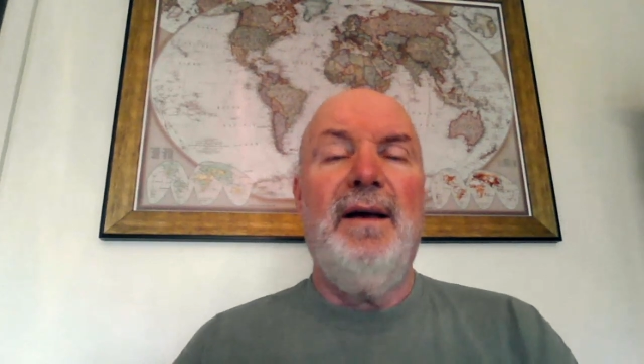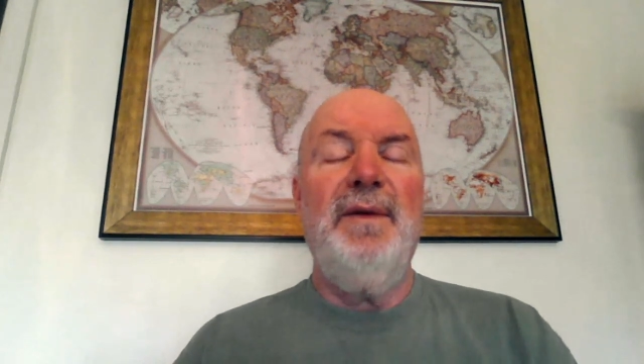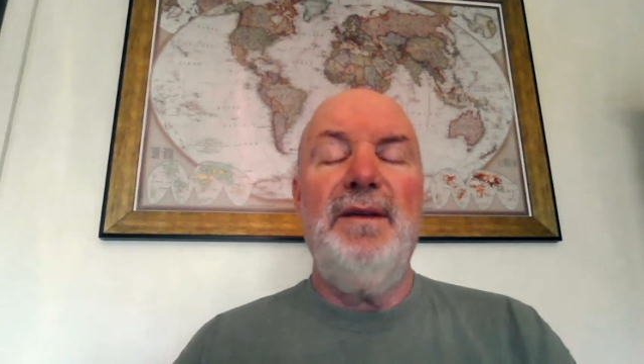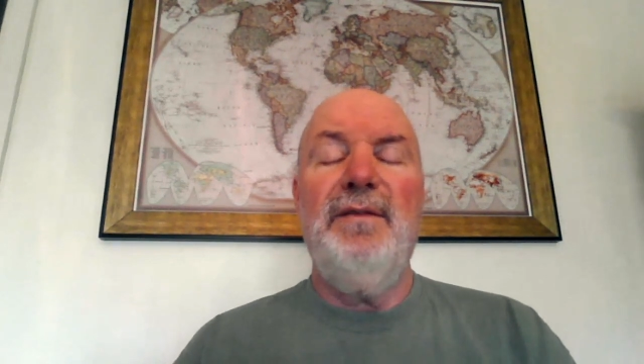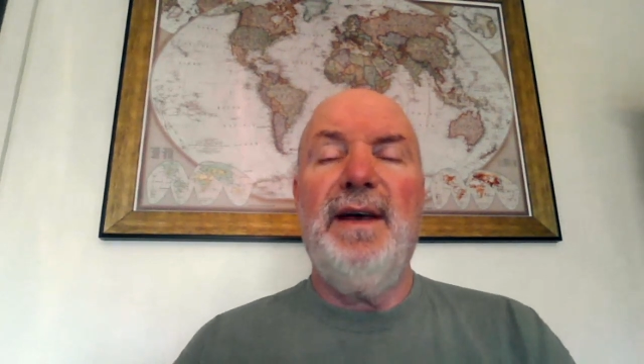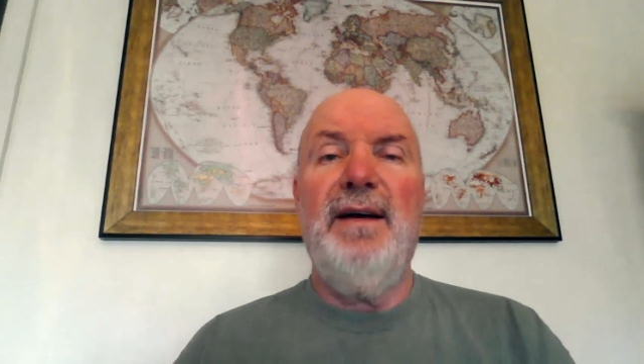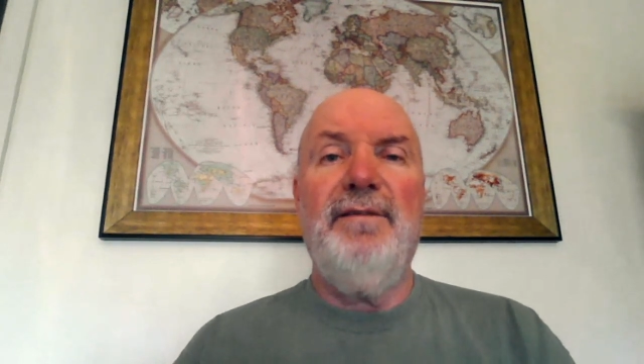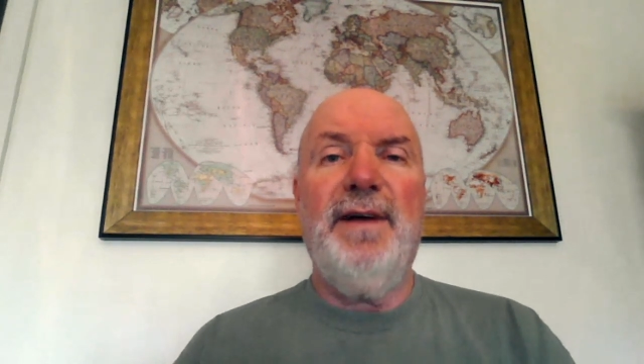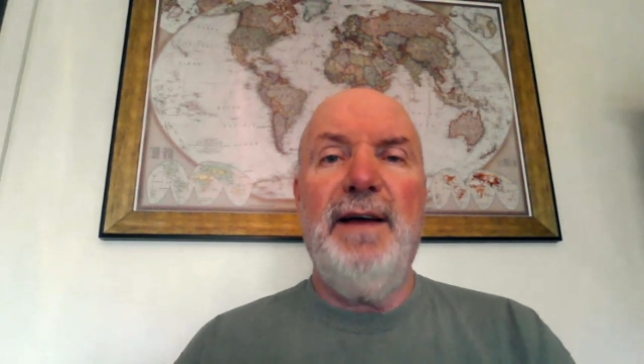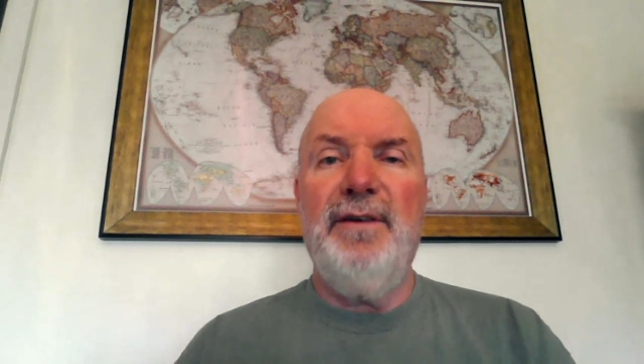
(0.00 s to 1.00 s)
I mean, you've
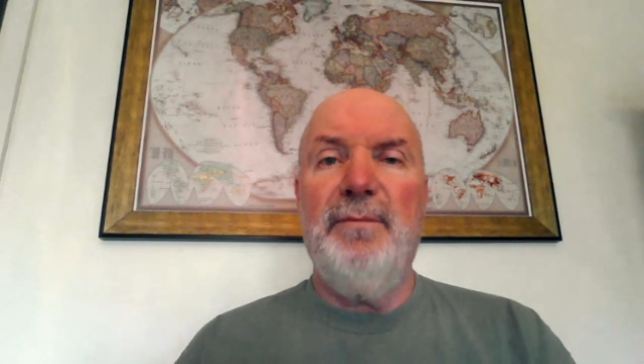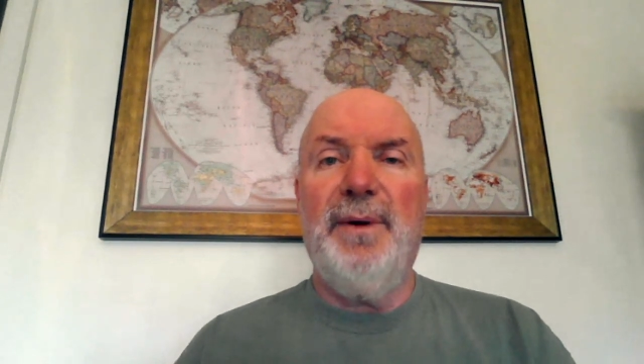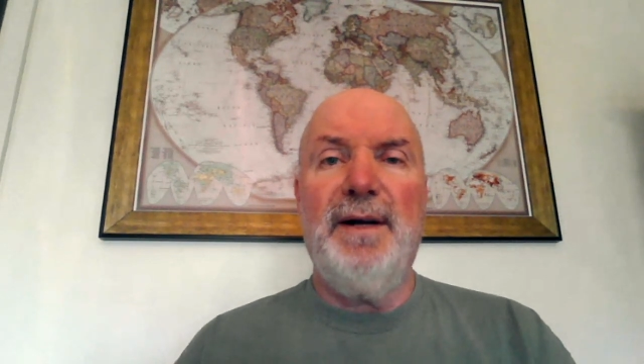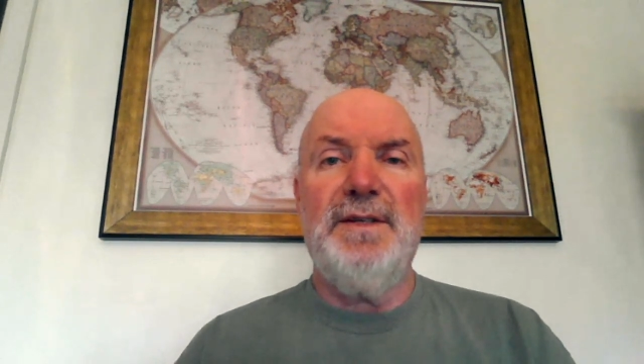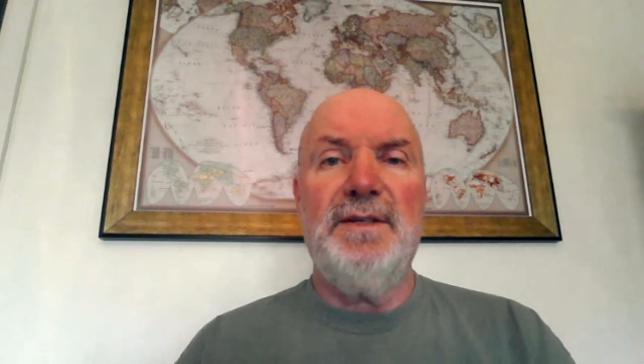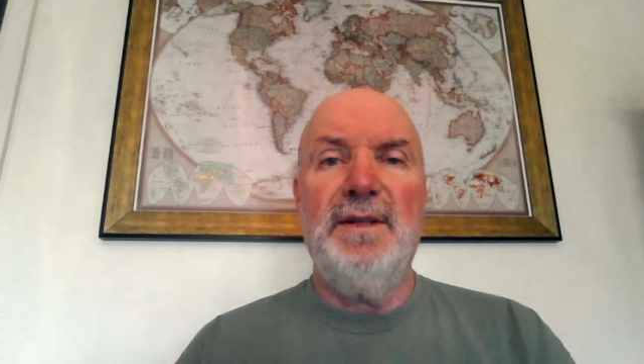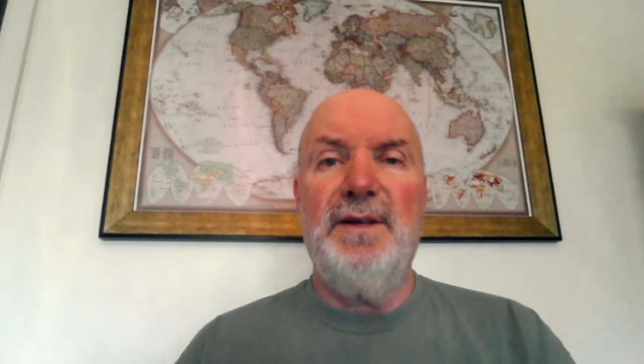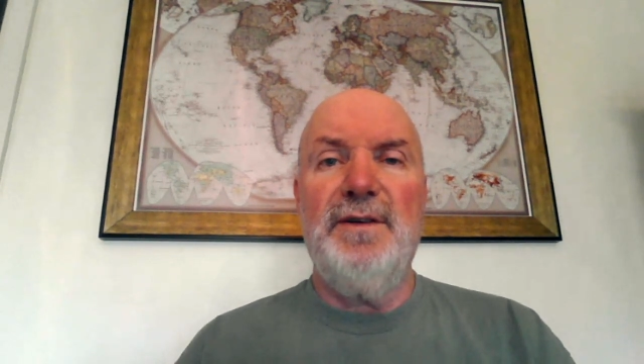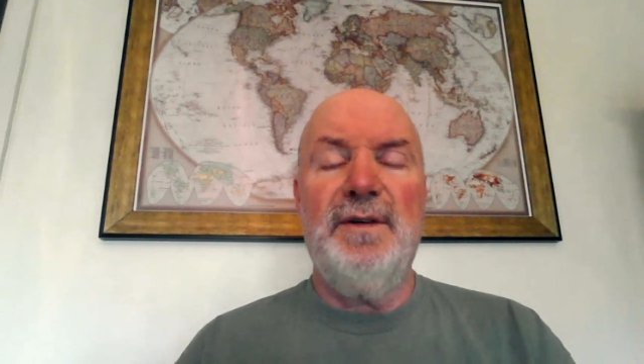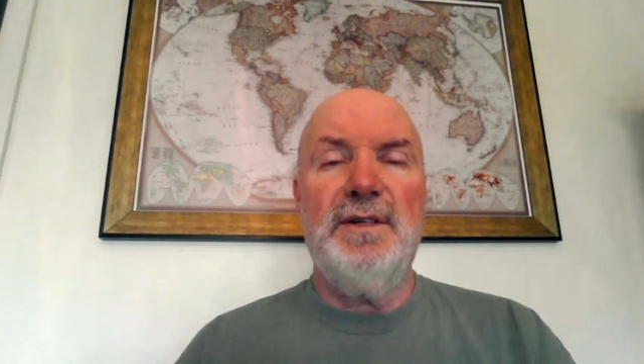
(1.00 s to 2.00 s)
got 500 bucks
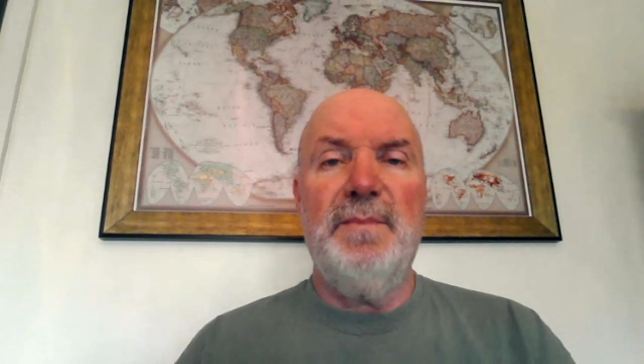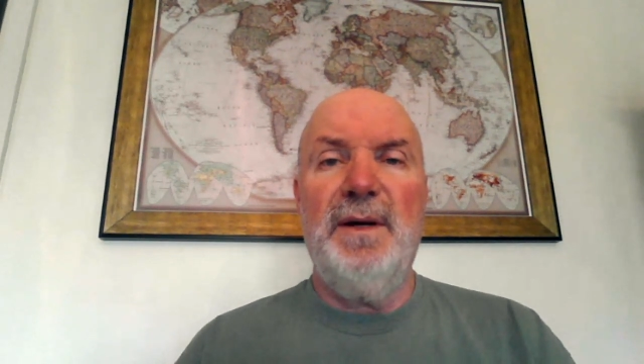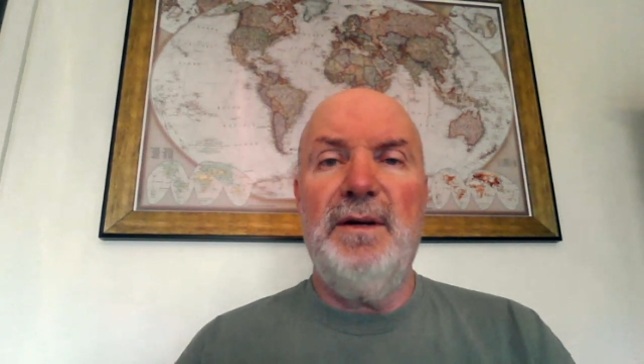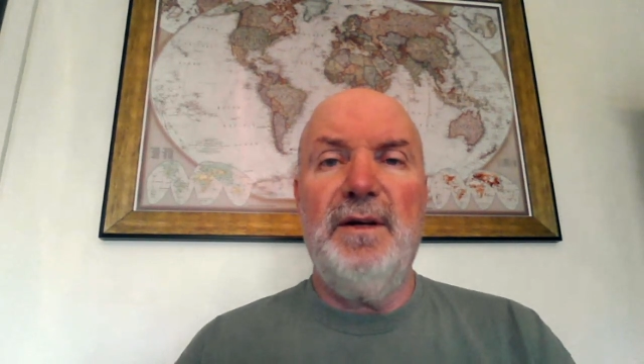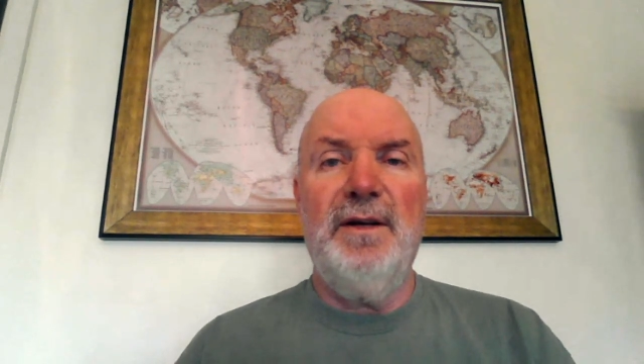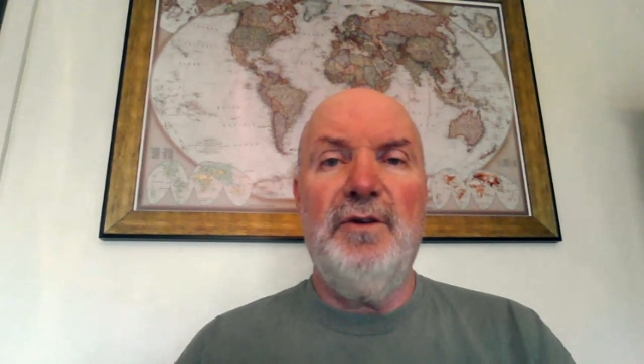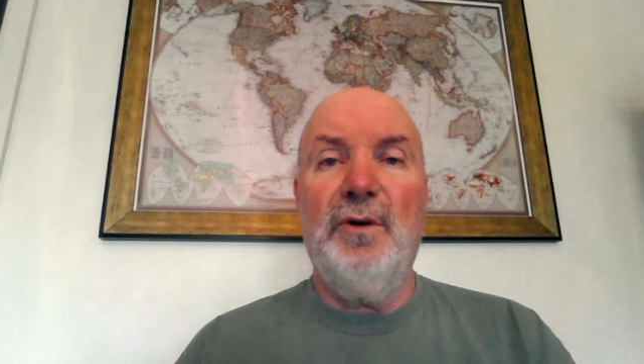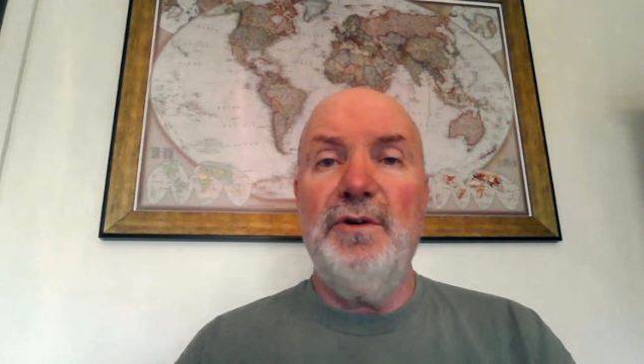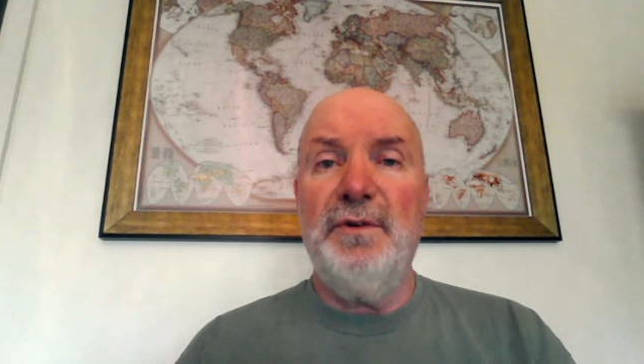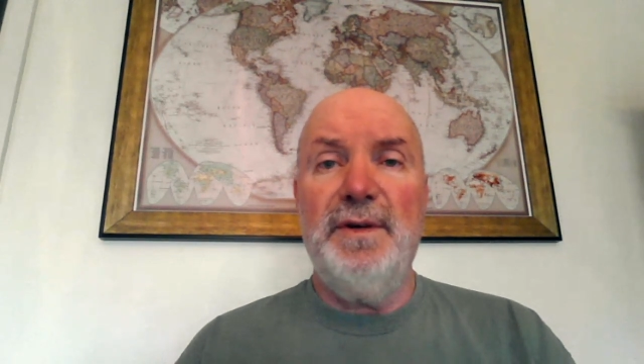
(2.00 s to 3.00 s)
that you're going to spend in
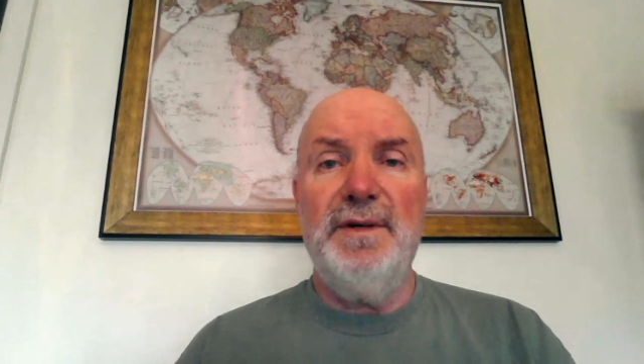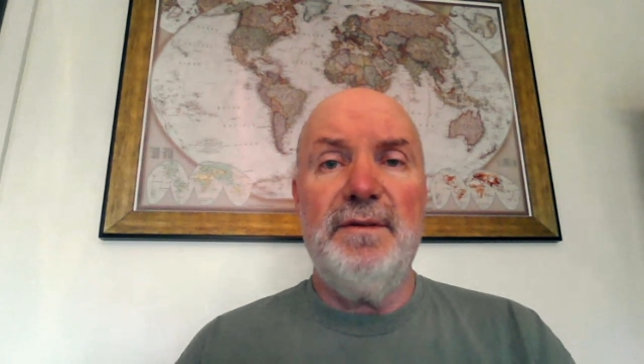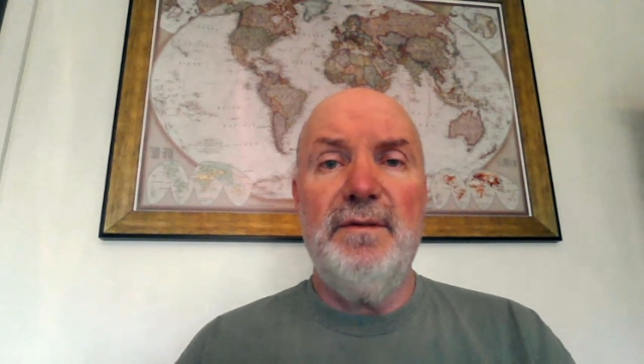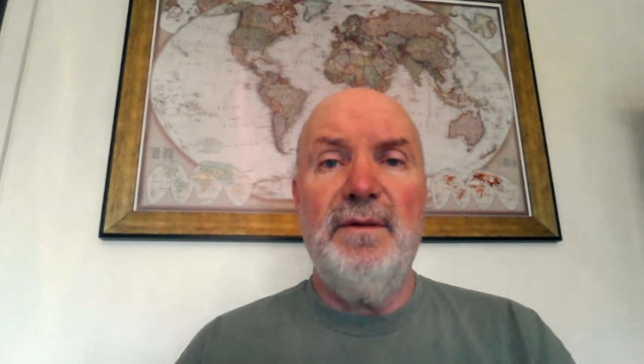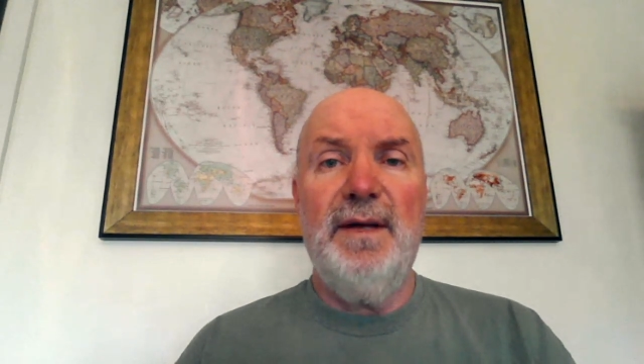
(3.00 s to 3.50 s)
groceries.